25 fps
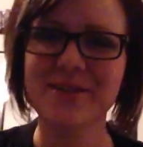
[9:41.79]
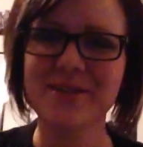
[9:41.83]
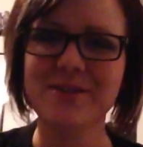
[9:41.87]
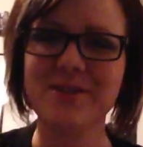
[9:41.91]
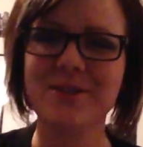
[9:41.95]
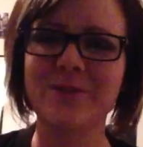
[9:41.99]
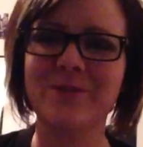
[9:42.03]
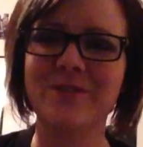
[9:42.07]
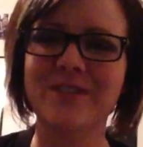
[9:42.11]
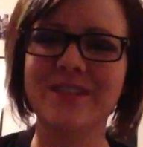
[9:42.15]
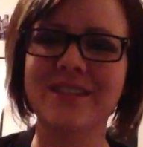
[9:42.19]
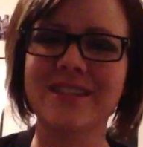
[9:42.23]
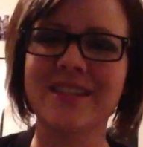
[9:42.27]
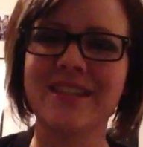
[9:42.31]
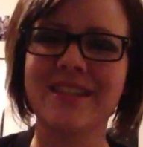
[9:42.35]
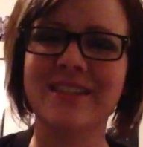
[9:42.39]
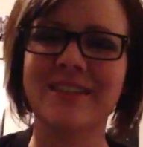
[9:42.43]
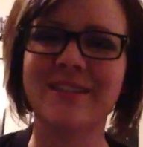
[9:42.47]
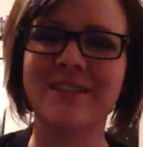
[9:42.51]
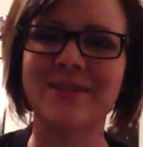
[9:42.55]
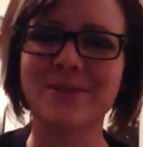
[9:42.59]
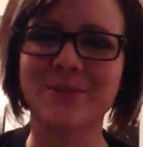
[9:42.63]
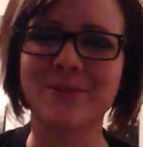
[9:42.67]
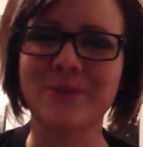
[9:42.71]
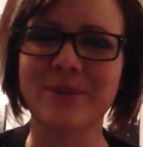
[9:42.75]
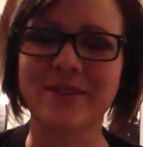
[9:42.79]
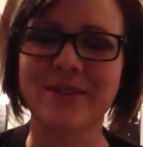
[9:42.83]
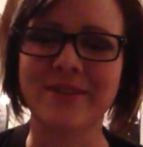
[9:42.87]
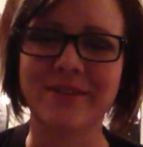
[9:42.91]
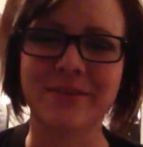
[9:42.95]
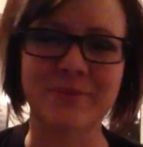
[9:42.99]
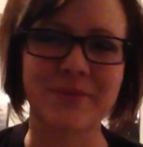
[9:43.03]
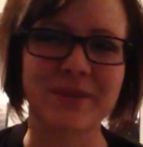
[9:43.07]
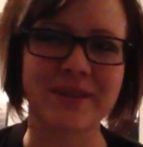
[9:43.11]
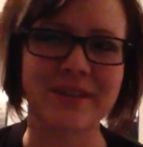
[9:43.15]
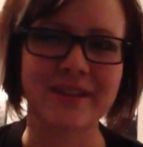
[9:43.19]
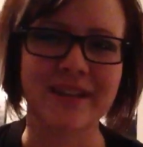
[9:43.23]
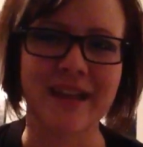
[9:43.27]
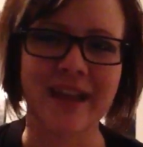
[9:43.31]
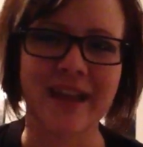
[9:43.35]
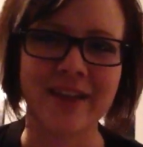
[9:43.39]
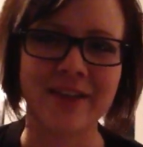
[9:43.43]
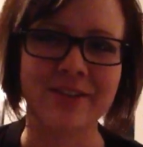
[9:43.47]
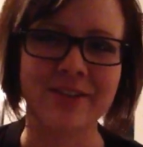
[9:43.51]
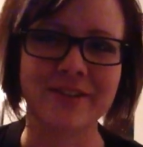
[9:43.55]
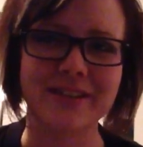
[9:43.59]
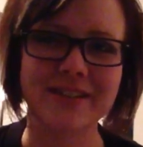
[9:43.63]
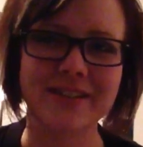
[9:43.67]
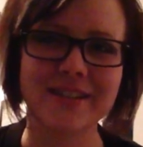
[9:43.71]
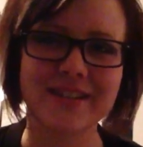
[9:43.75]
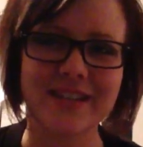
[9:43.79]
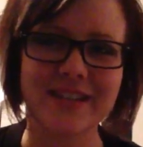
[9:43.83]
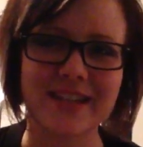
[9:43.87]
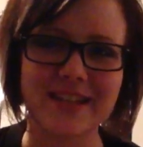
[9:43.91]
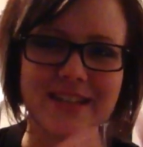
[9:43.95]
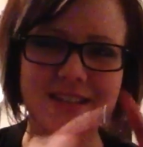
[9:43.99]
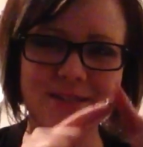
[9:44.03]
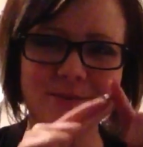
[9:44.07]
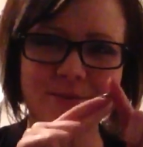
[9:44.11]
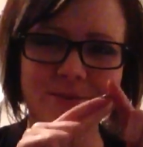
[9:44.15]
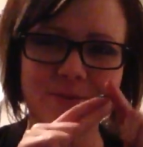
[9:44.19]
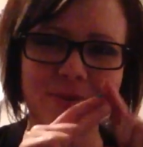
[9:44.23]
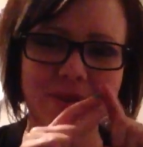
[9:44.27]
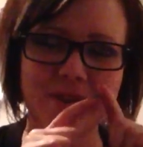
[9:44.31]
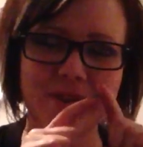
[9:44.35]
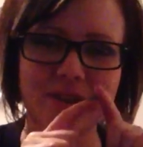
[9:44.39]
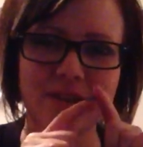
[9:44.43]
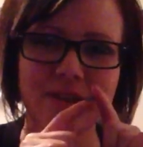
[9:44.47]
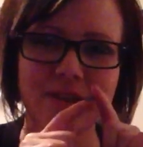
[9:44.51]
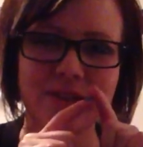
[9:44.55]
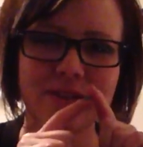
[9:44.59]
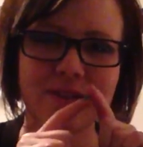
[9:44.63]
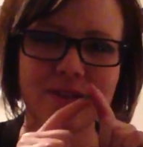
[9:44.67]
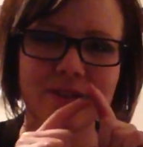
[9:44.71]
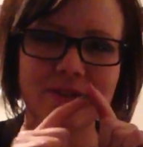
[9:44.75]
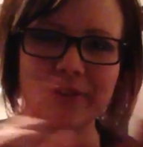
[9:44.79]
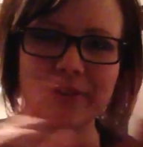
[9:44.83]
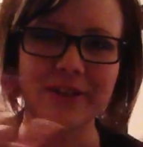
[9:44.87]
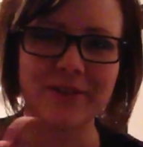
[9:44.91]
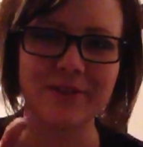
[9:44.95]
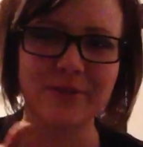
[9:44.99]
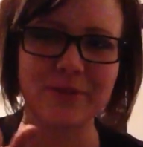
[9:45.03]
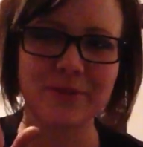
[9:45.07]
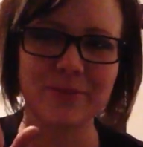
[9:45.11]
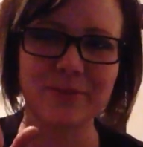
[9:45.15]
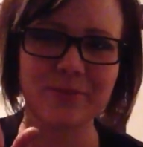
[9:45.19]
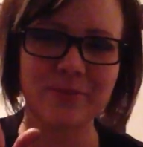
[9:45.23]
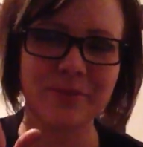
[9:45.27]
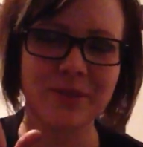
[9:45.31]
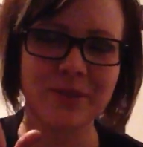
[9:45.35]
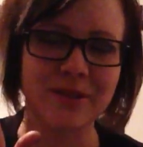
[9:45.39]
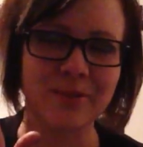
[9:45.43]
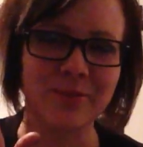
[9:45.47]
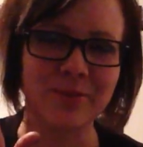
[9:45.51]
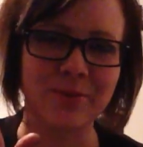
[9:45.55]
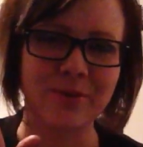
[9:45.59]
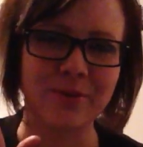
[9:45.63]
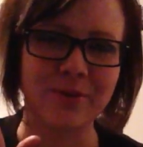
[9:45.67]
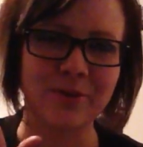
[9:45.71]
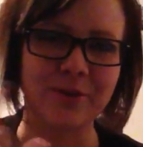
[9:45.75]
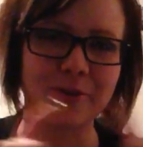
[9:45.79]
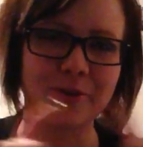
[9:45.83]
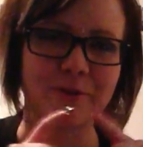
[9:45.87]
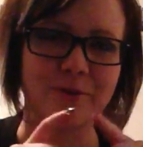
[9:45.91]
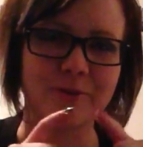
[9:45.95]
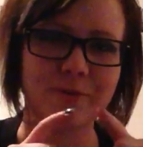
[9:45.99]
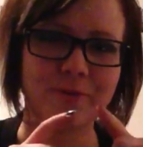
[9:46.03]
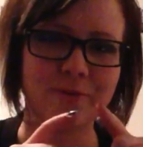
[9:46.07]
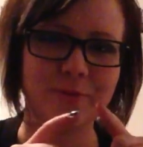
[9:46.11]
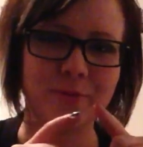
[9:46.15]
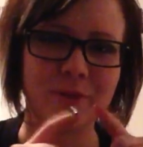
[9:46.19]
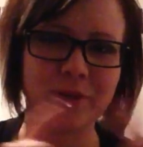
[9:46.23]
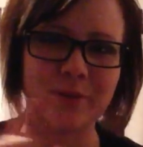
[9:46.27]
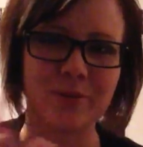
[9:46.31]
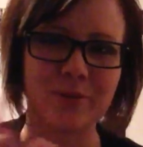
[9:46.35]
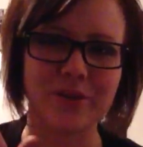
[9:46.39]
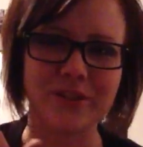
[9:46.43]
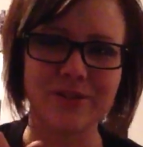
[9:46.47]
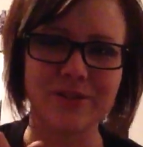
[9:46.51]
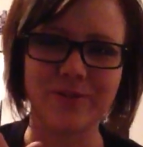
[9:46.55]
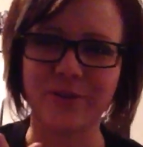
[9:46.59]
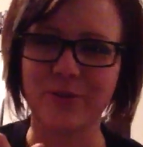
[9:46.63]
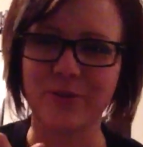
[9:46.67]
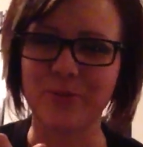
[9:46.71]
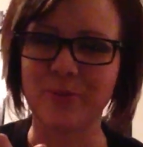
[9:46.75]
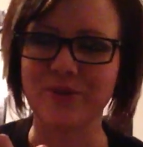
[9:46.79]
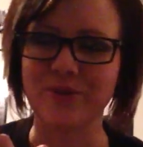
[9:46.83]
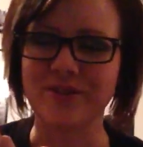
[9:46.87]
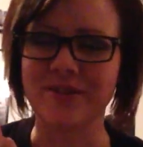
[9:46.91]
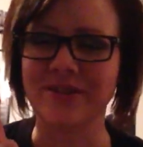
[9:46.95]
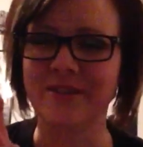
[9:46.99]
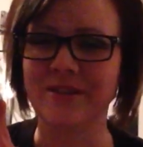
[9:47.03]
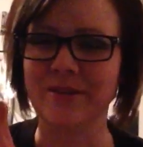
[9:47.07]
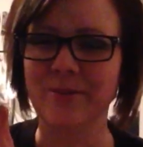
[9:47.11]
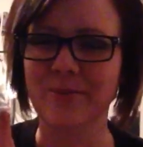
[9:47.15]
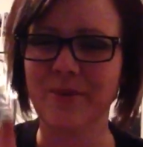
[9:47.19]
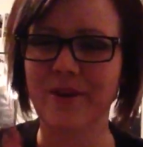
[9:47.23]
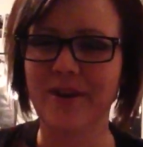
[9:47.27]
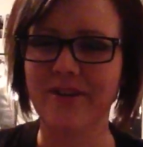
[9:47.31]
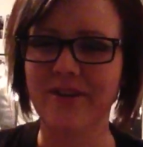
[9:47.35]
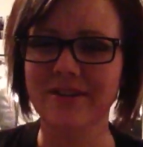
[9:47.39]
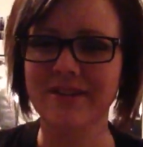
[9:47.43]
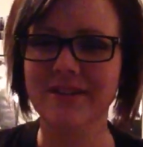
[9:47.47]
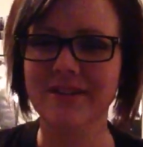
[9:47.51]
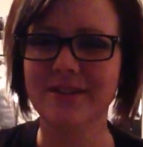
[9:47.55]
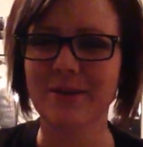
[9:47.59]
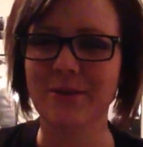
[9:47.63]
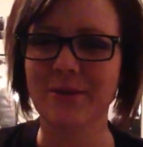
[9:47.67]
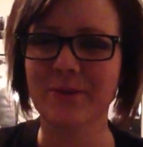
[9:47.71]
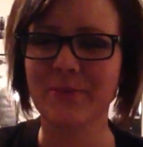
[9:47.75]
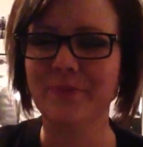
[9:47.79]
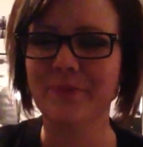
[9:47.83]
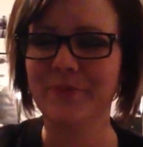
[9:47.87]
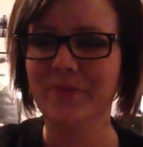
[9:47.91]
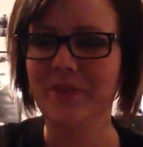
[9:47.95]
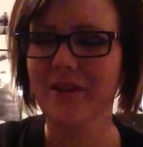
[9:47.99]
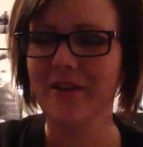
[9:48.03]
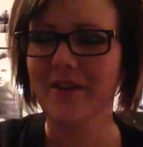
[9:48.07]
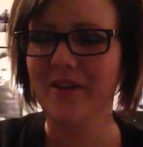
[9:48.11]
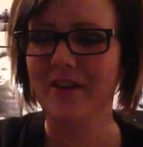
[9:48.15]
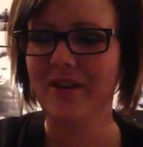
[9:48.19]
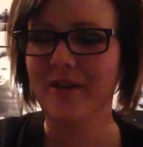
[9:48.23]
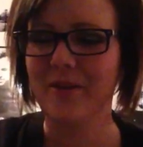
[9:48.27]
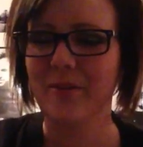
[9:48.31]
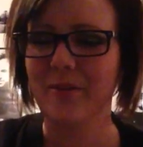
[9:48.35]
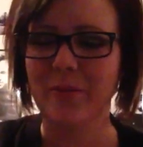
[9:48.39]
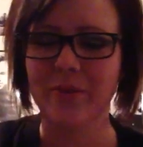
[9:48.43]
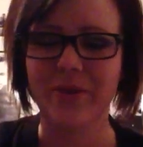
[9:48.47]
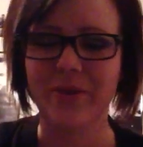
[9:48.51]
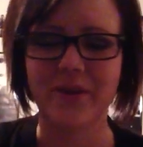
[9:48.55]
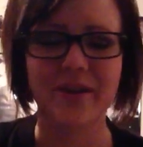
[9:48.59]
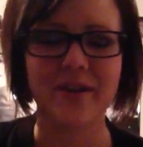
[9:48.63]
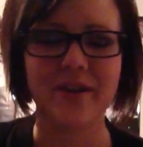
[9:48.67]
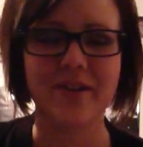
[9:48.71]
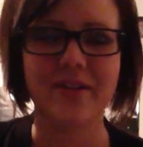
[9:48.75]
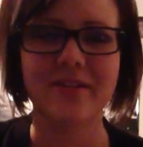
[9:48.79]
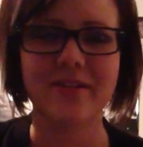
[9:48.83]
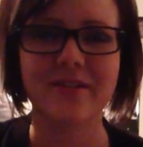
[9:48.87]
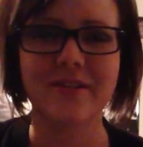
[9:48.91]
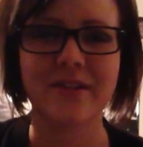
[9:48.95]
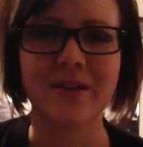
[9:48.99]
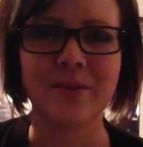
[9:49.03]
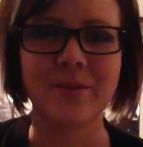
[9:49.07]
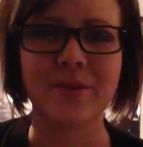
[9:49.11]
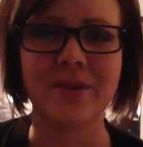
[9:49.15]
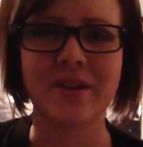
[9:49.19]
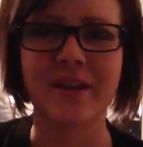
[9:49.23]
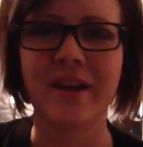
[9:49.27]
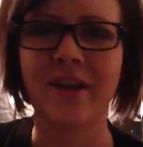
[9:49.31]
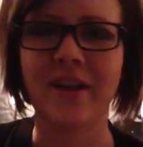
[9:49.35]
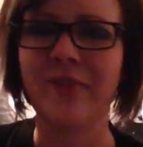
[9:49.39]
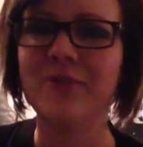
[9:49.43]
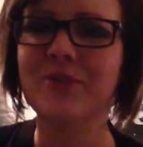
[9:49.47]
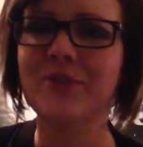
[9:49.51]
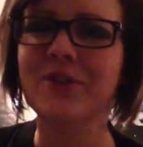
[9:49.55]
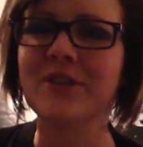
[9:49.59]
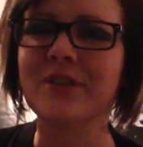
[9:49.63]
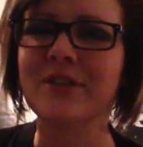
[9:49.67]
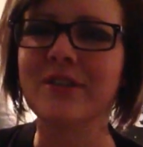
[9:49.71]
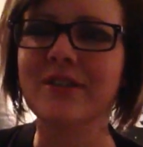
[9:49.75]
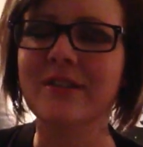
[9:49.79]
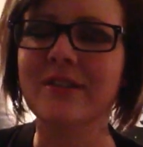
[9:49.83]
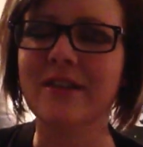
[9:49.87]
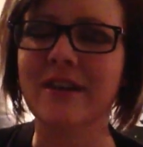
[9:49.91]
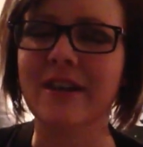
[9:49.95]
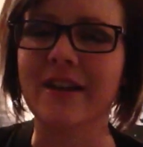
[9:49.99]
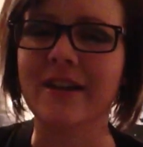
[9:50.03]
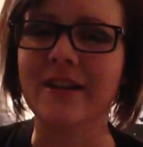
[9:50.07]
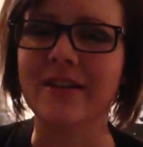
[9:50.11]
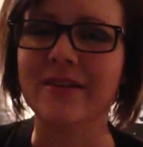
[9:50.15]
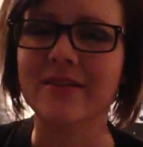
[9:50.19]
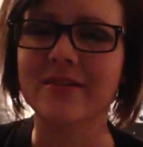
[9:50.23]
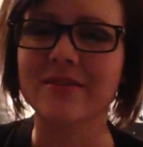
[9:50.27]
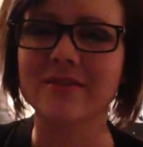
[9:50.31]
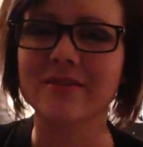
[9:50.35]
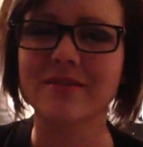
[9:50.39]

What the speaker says: So if you see it on Twitter, on my header, it says, Billy Boyd's favorite person in a box, so, but, I mean, after I,